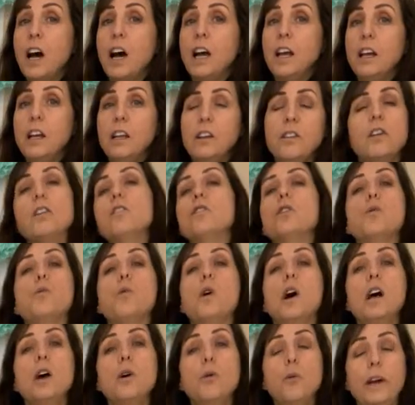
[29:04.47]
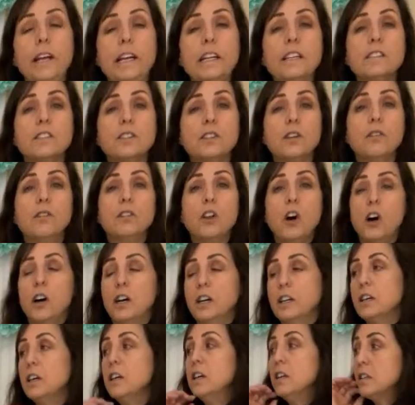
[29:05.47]
I don't know why I waited so
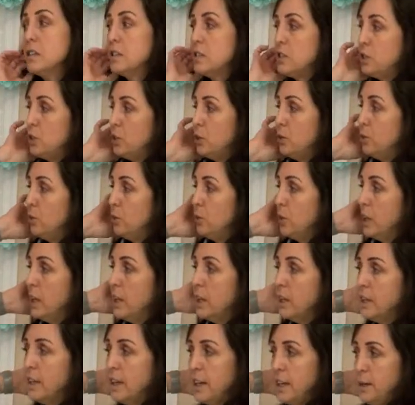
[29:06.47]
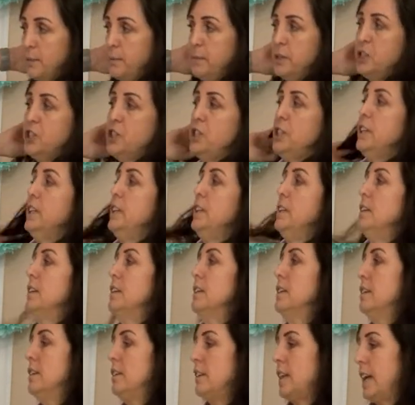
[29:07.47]
long to get a machine
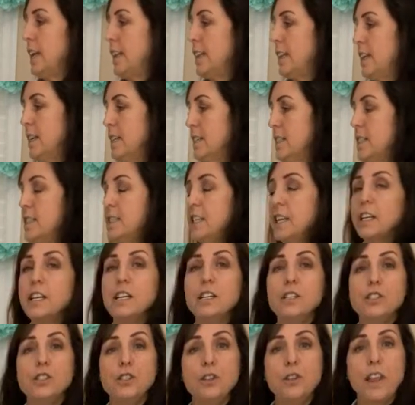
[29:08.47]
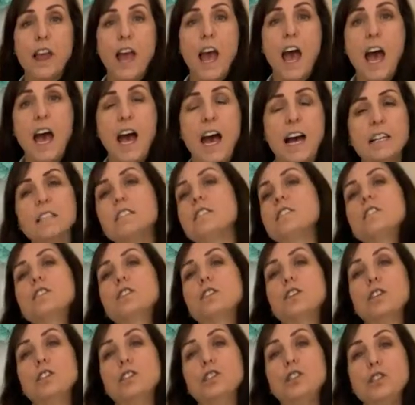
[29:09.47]
like this that can do the hats
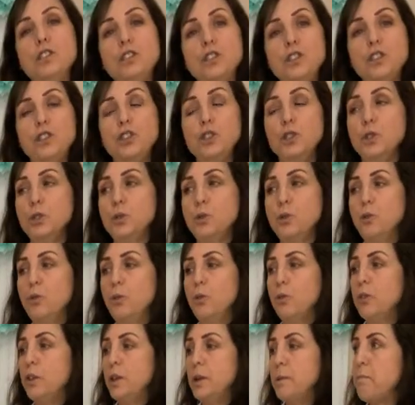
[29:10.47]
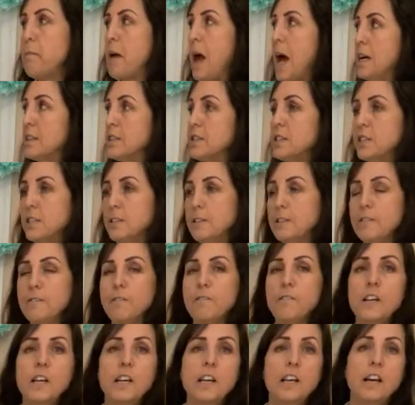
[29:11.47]
and can do the
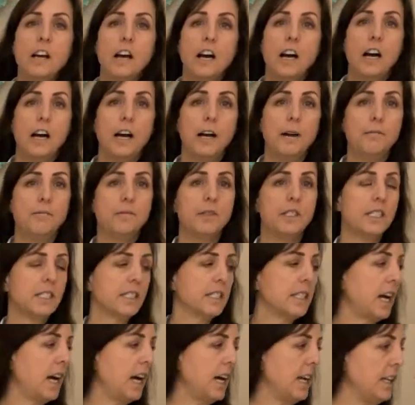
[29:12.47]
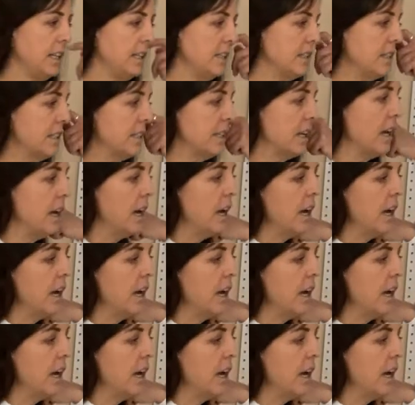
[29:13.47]
massive designs.